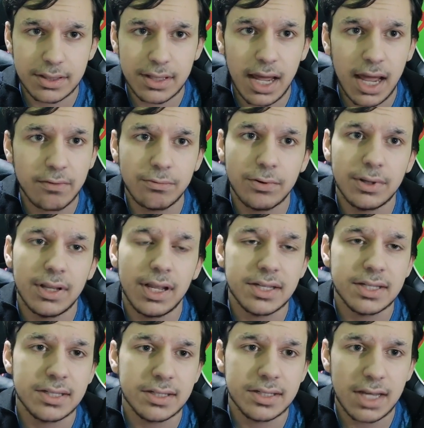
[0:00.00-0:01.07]
Not everyone
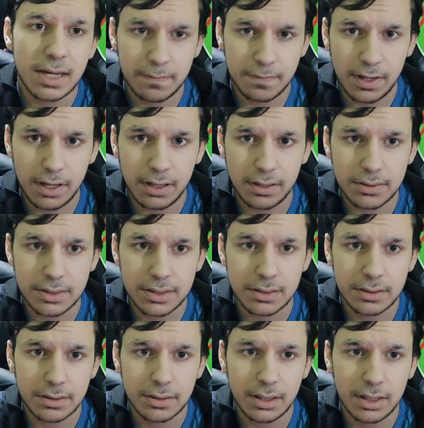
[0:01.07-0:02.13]
likes the same things.
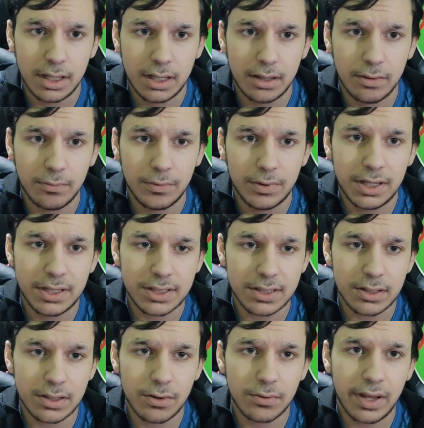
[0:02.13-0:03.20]
And we need to
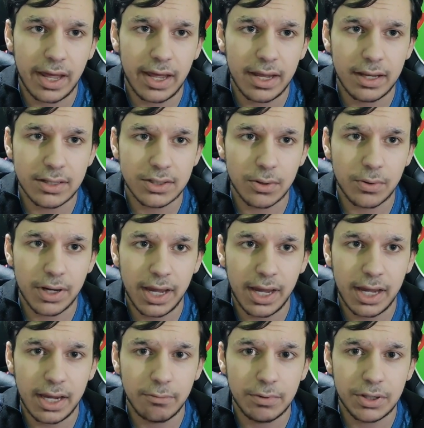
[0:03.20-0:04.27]
know that it's
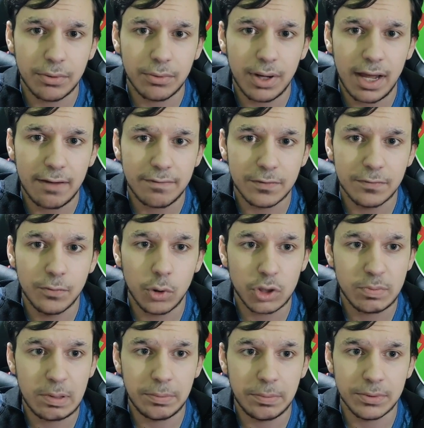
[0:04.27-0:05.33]
okay, and we don't have to force
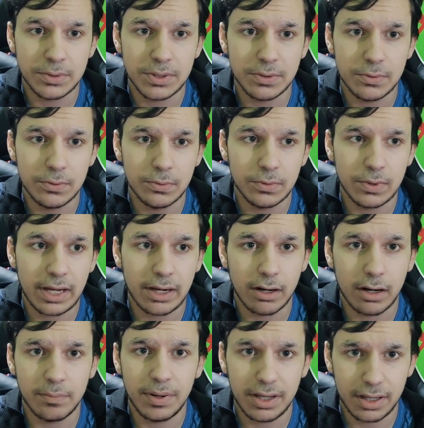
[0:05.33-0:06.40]
people to like our
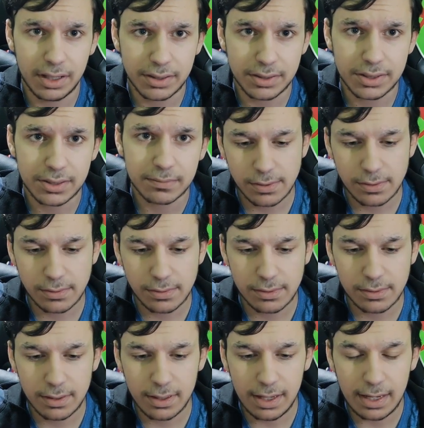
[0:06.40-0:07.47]
opinions.
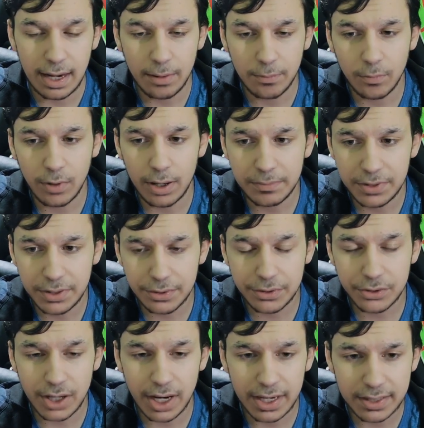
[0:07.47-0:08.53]
What I'm here to
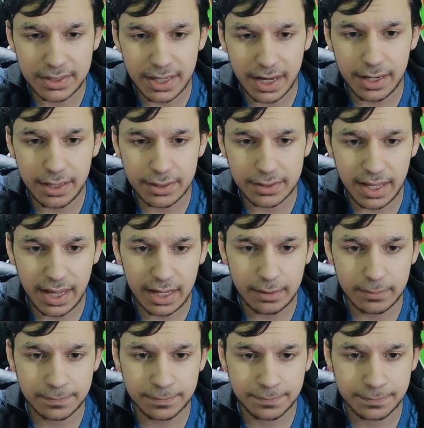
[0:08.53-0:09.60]
try and say is that
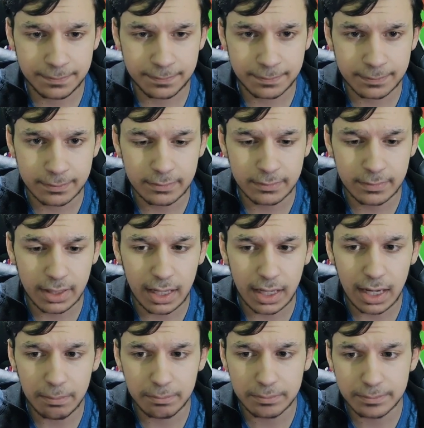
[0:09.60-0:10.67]

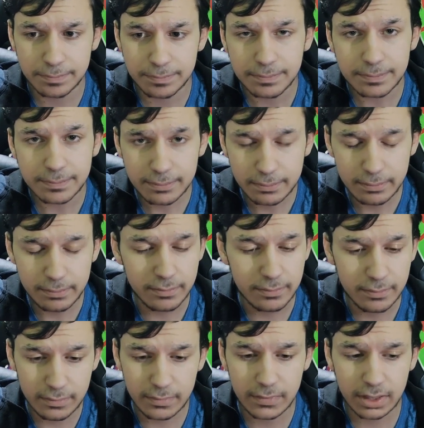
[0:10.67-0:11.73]
I'm
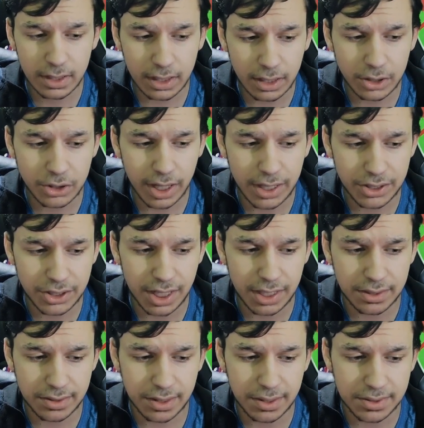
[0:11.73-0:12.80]
gonna try and change
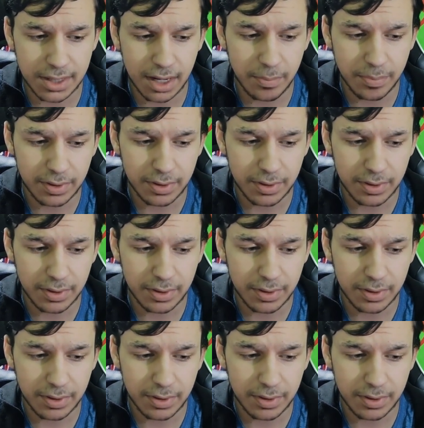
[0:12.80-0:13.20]
things up.